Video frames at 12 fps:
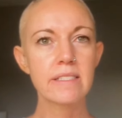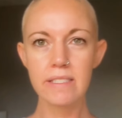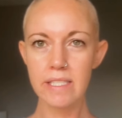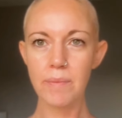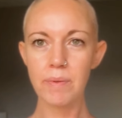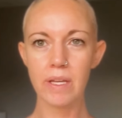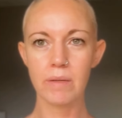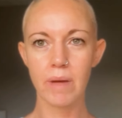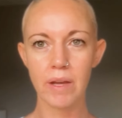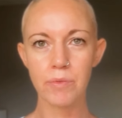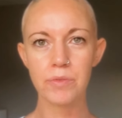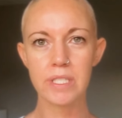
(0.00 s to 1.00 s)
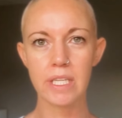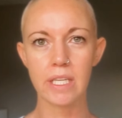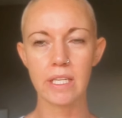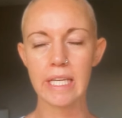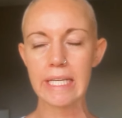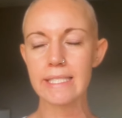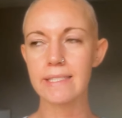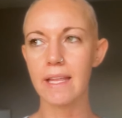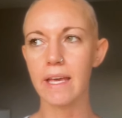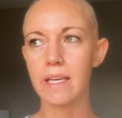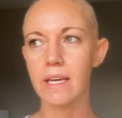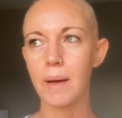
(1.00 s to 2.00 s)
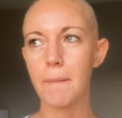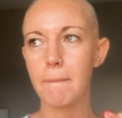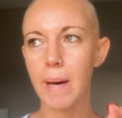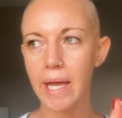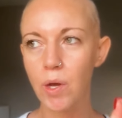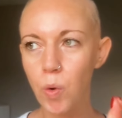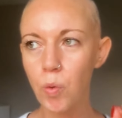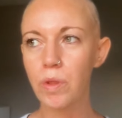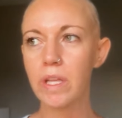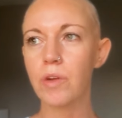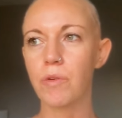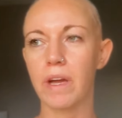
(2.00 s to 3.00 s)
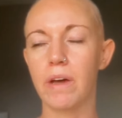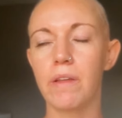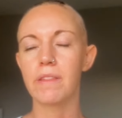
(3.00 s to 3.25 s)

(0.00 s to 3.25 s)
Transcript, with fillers: step in my routine is like my holy grail.